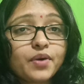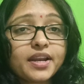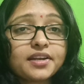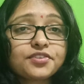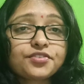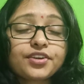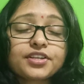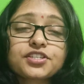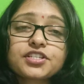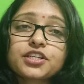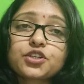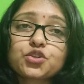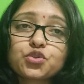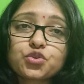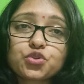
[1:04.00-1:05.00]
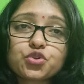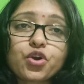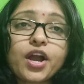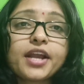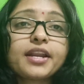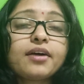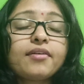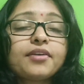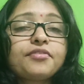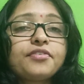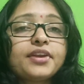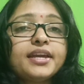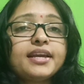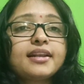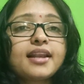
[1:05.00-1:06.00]
are interested to join our
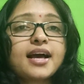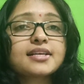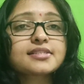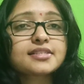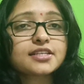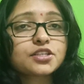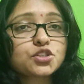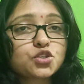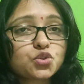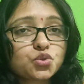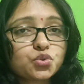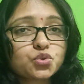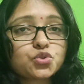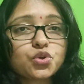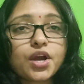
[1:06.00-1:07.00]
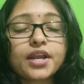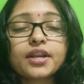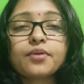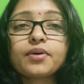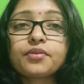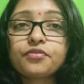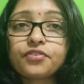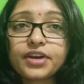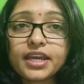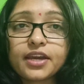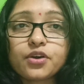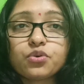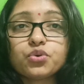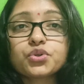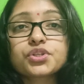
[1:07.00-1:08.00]
free classes, to join our
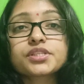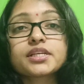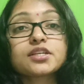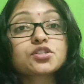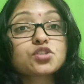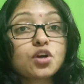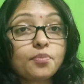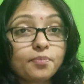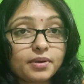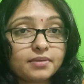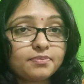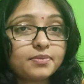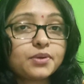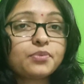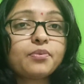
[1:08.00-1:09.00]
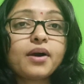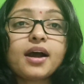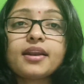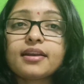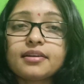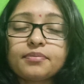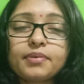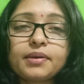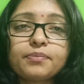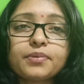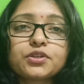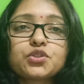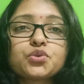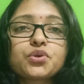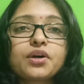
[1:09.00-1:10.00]
free courses of paper 1 and
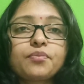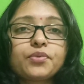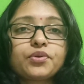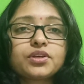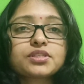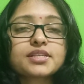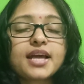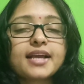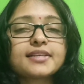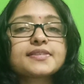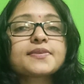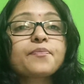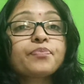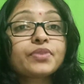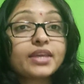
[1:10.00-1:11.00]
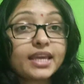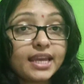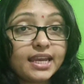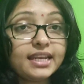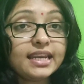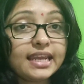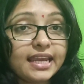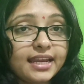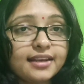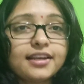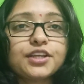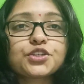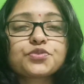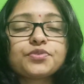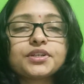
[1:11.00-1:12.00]
paper 2 computer science in
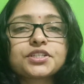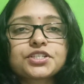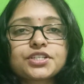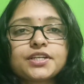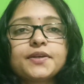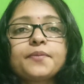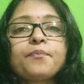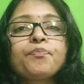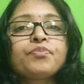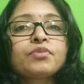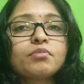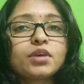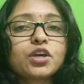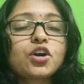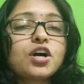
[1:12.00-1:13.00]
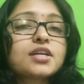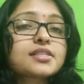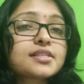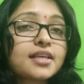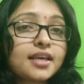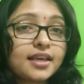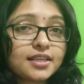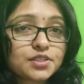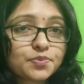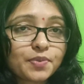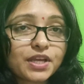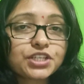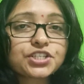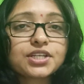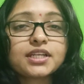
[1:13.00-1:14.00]
English version, because
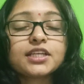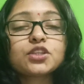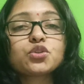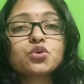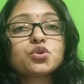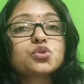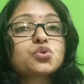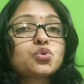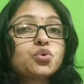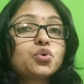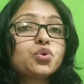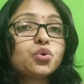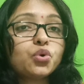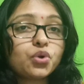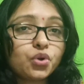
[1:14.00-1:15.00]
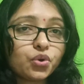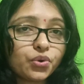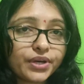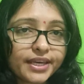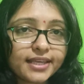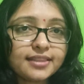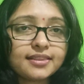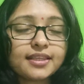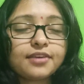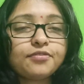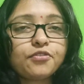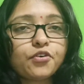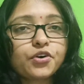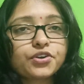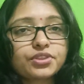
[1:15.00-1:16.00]
especially those who don't know Hindi,
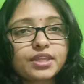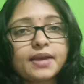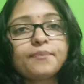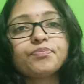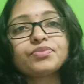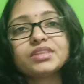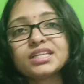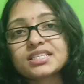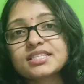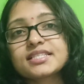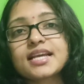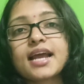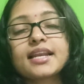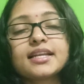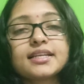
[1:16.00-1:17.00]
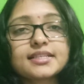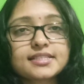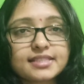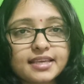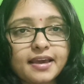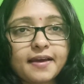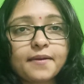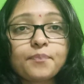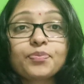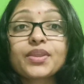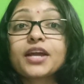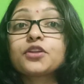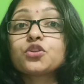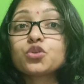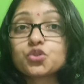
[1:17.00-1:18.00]
for them this channel is there,
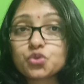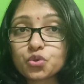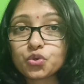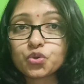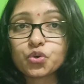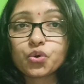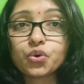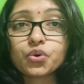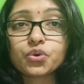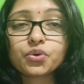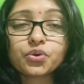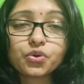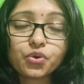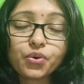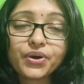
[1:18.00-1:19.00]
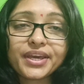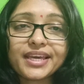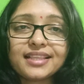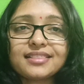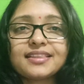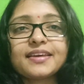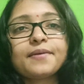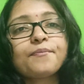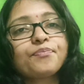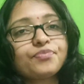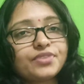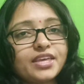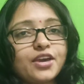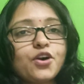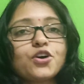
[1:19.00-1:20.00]
and those who don't know Hindi,
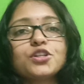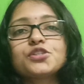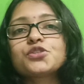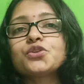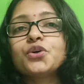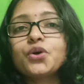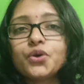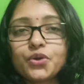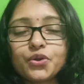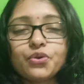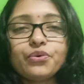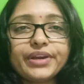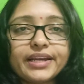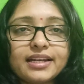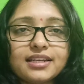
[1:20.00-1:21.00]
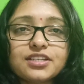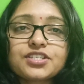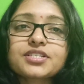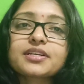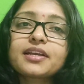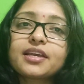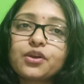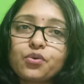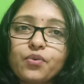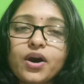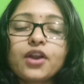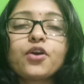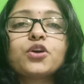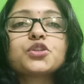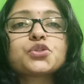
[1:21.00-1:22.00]
they also know English, you
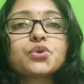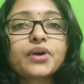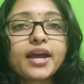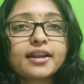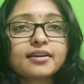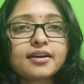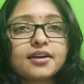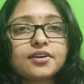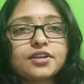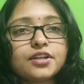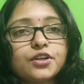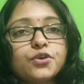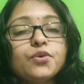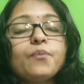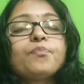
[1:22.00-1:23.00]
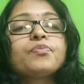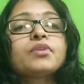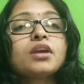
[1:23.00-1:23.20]
are also can continue.